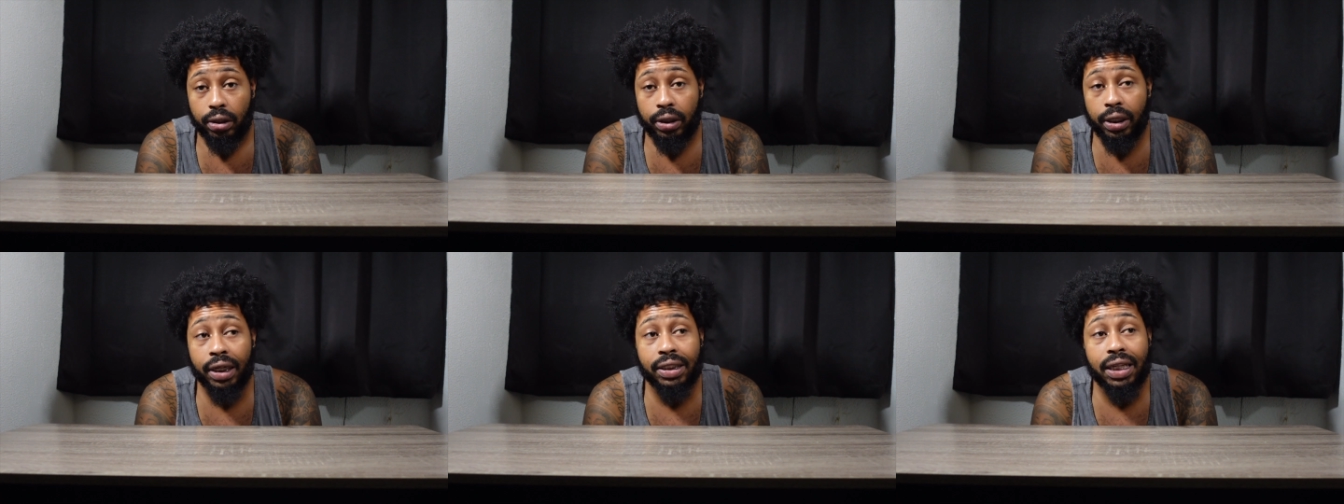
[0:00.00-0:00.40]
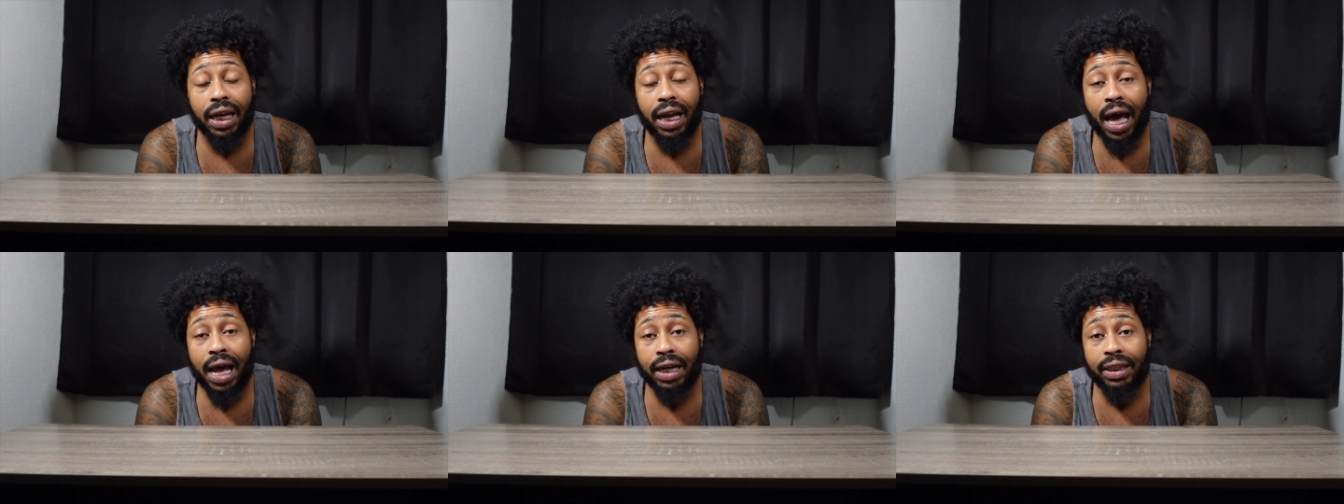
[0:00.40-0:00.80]
There's a
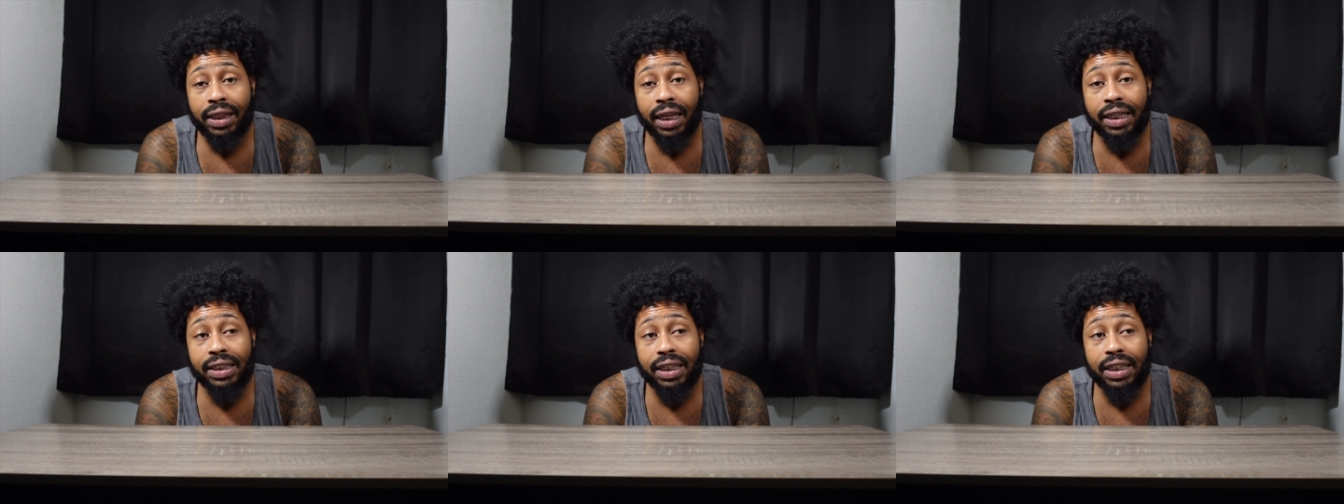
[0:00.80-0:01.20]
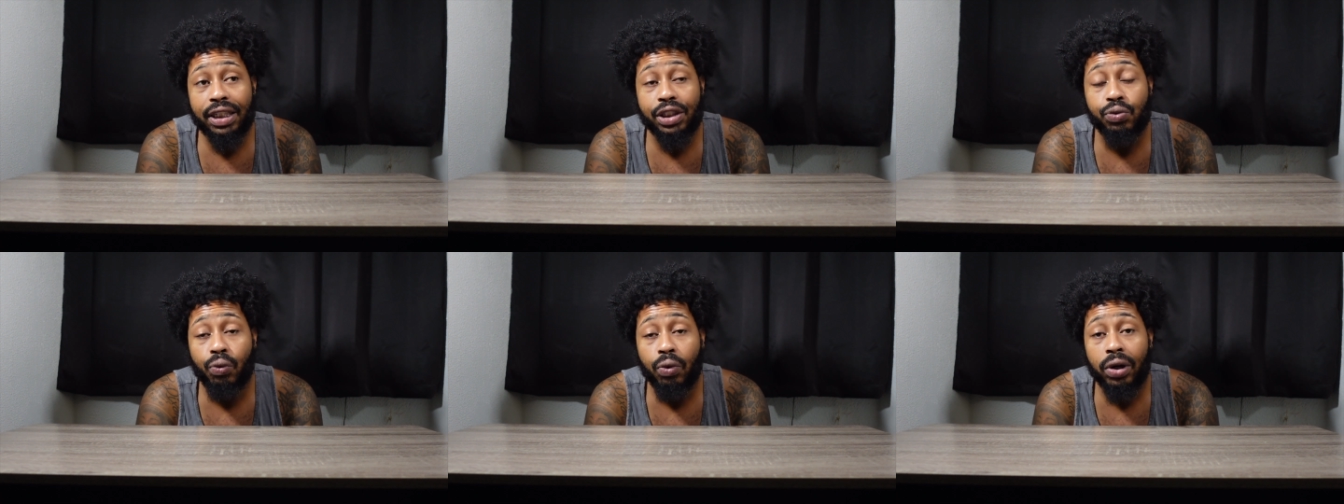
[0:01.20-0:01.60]
lot of things in
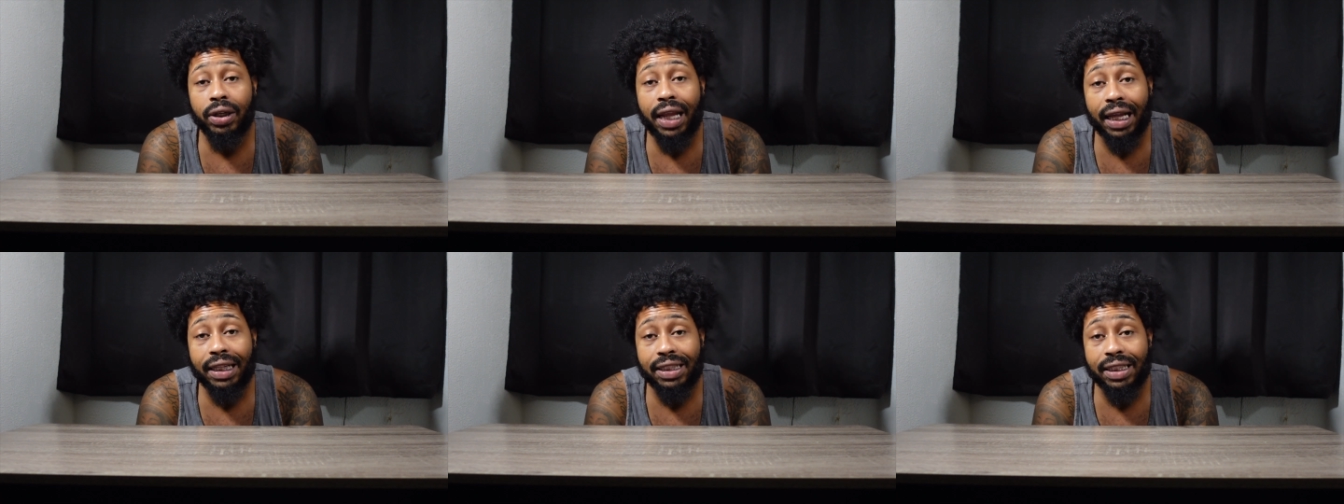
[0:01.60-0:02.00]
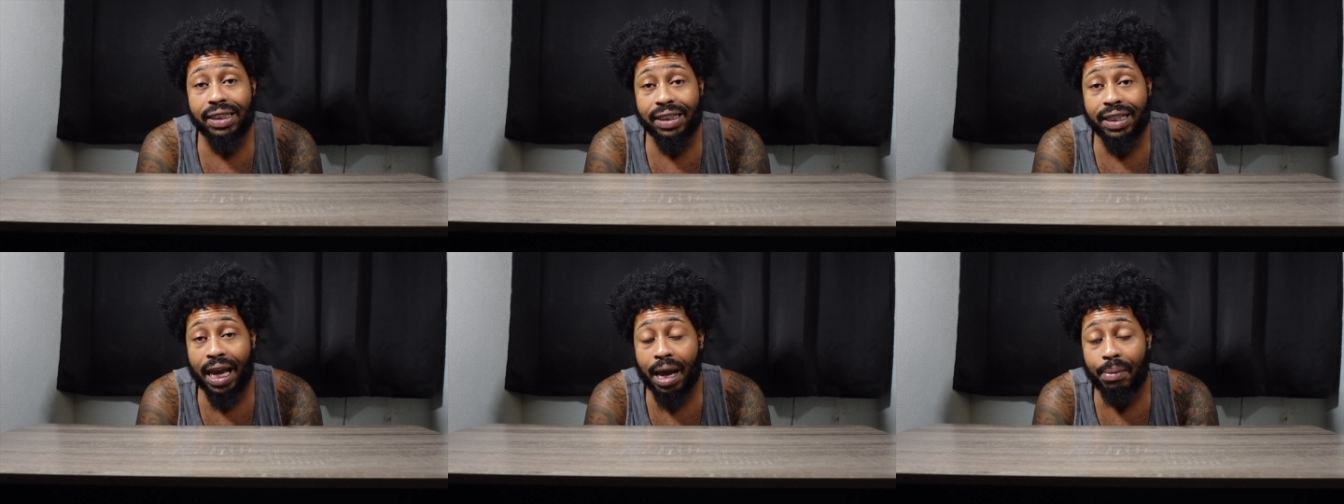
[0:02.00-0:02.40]
this world that's a
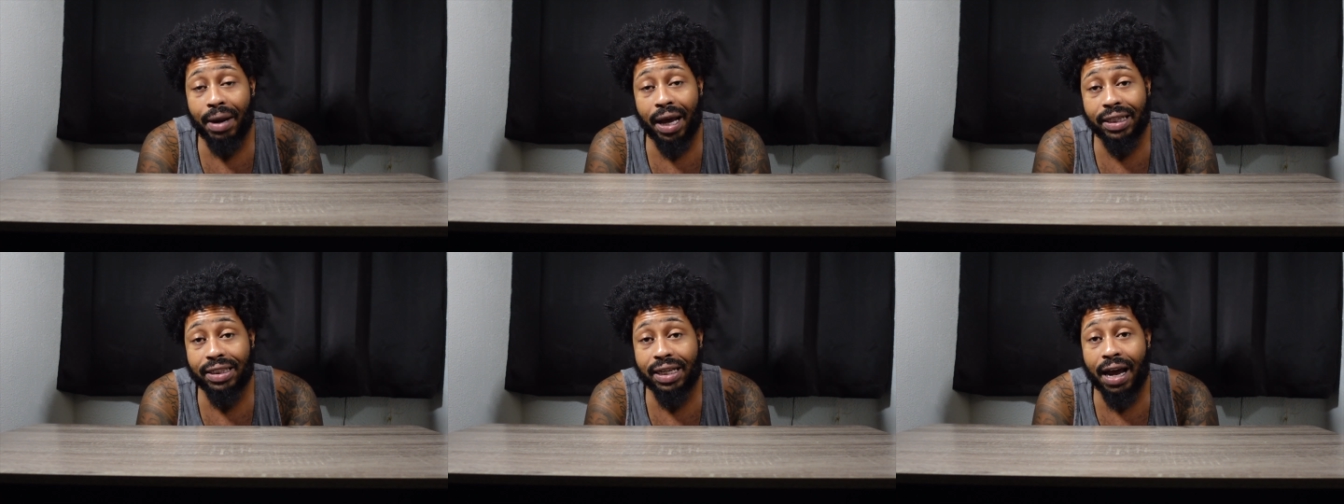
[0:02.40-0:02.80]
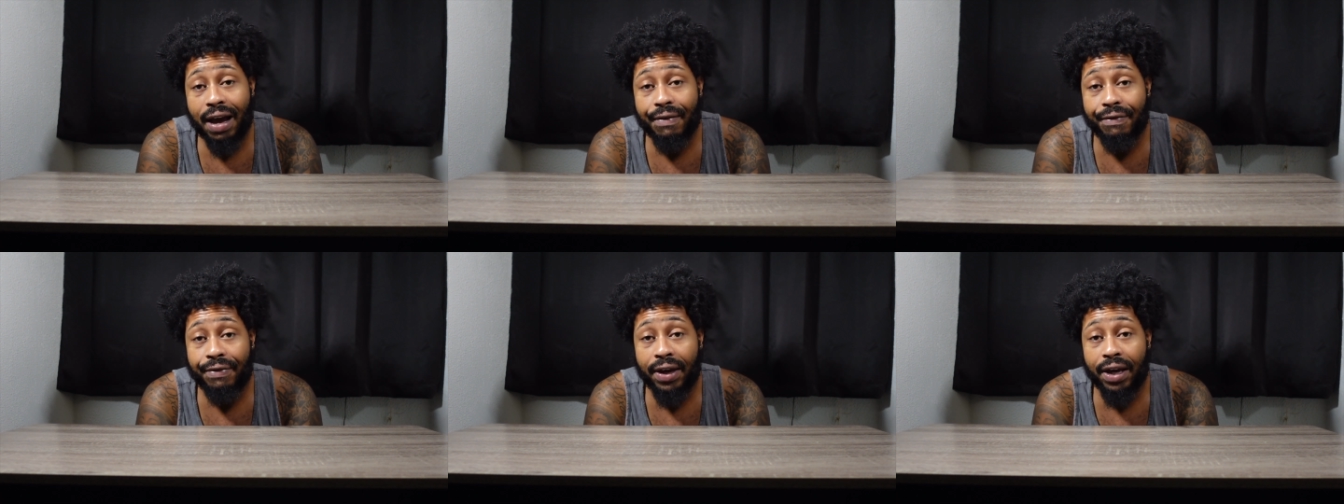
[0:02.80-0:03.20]
scam that's
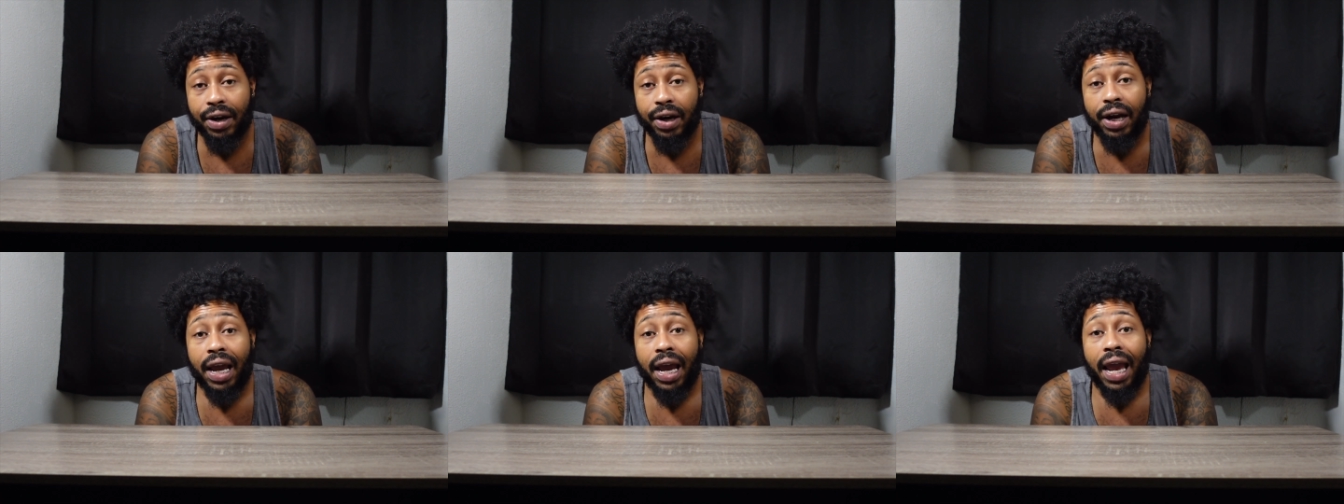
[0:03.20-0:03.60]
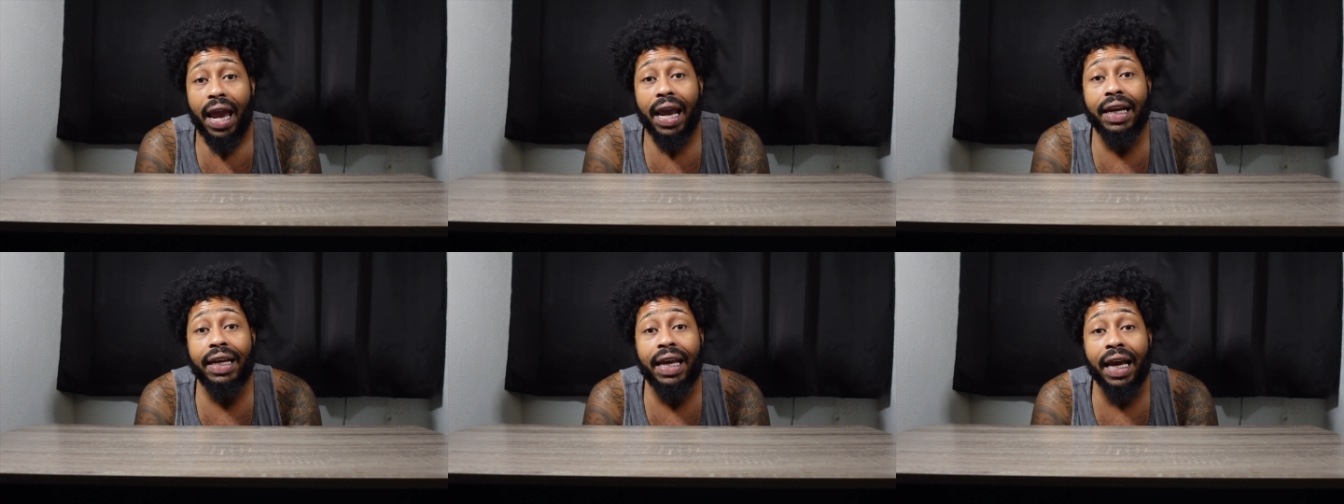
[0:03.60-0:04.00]
not fair.
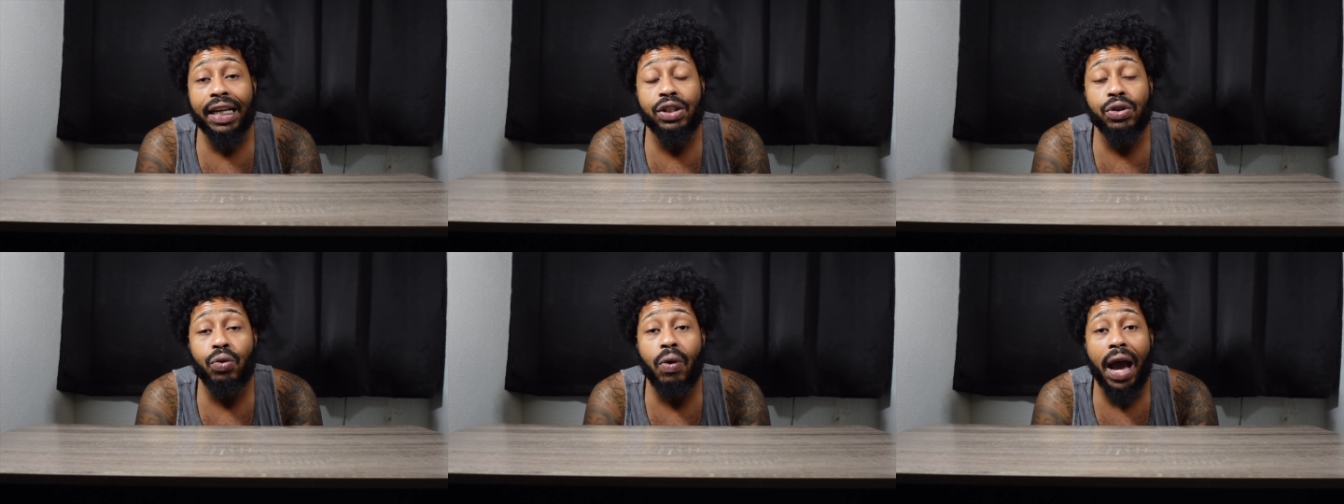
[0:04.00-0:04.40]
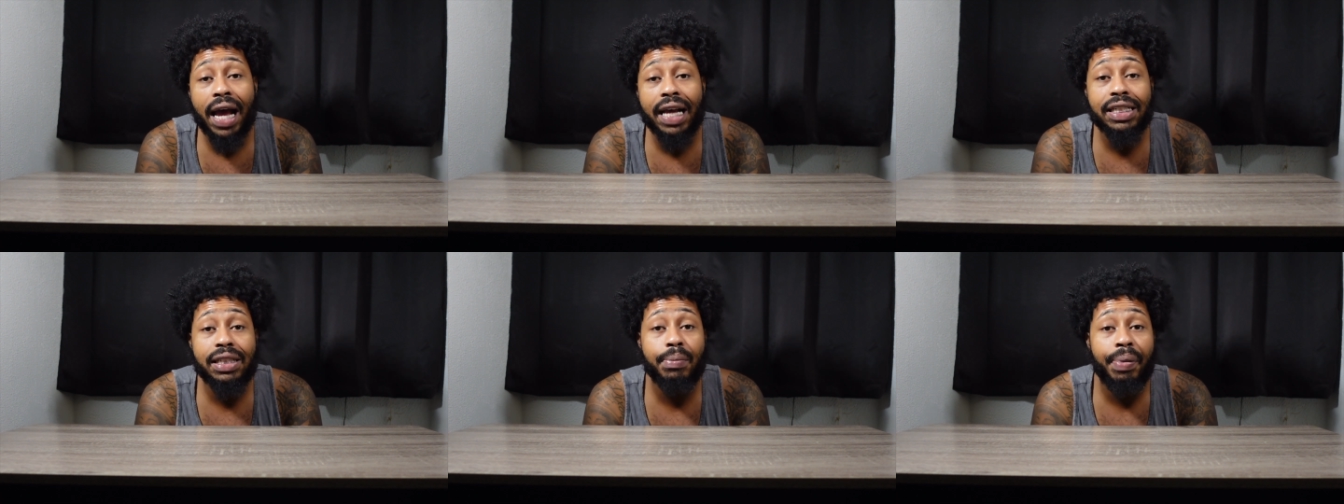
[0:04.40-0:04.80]
And guess who
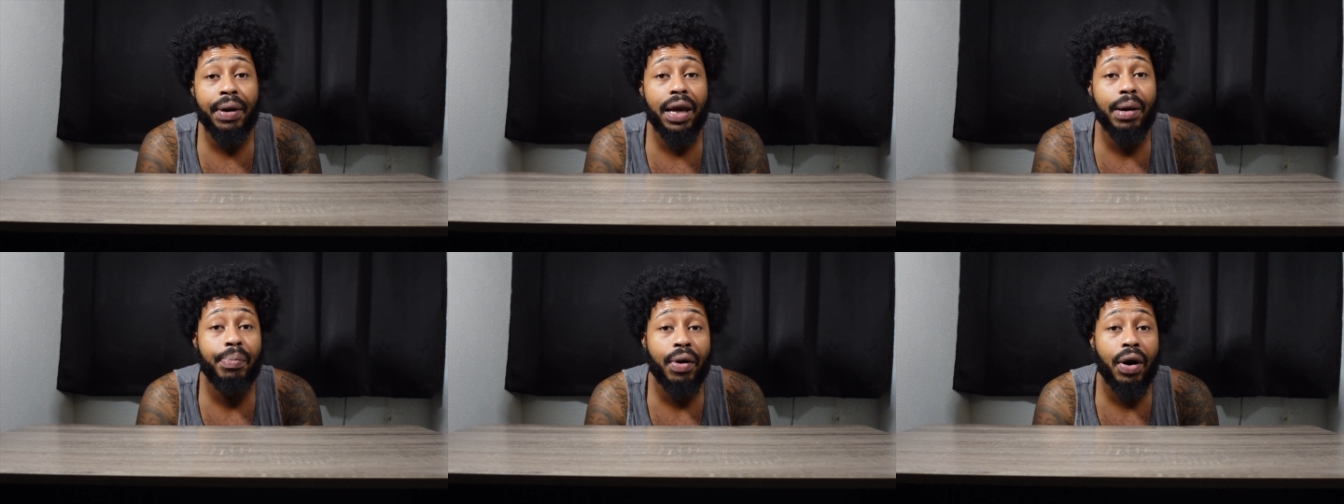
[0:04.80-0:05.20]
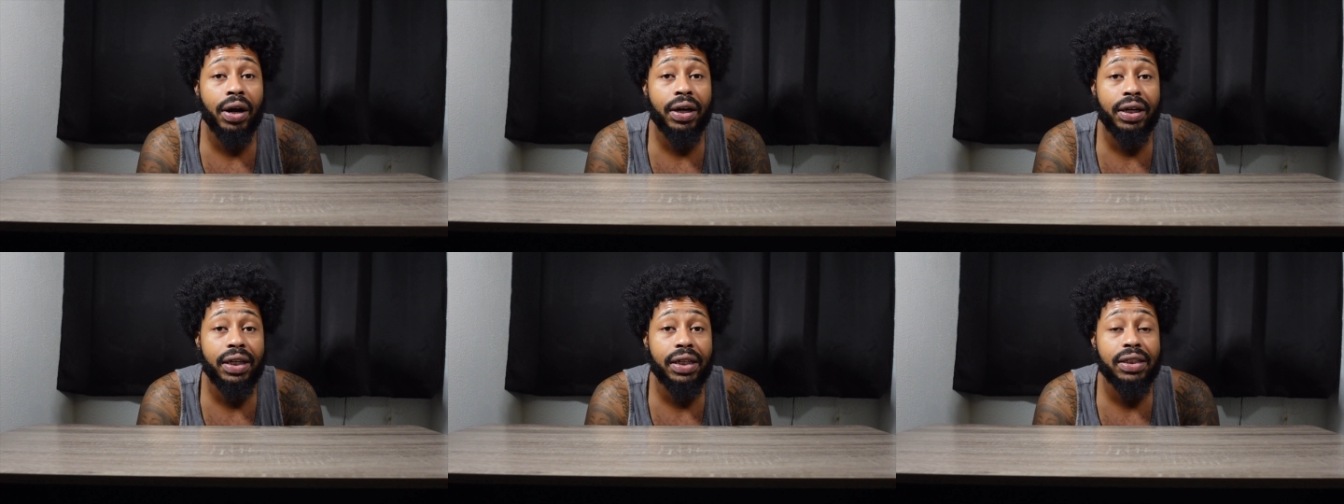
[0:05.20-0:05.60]
has to pay a
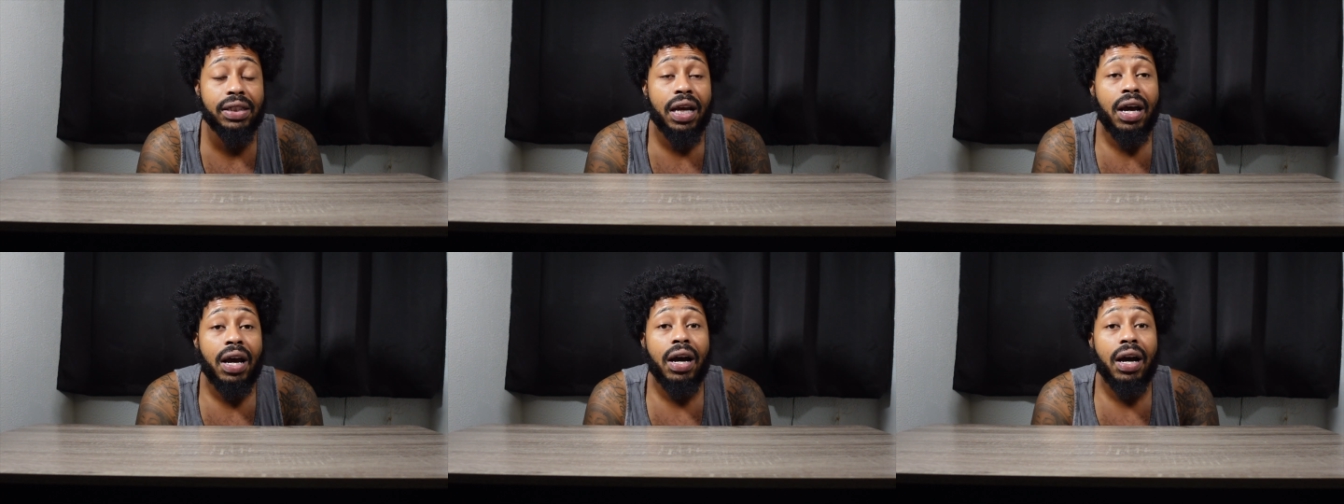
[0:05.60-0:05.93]
part of this?